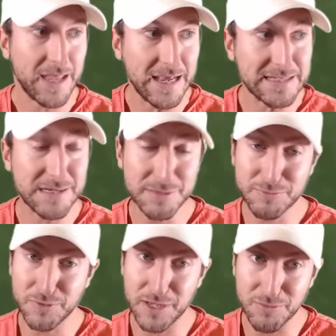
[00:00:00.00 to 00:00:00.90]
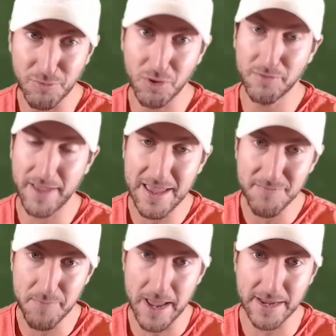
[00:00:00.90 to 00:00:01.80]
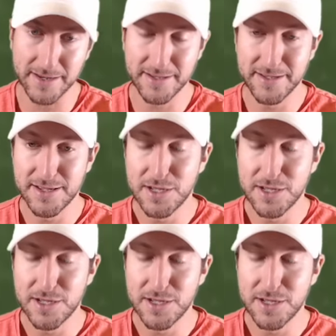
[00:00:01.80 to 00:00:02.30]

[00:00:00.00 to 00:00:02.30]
Taysom is playing the role of halfback.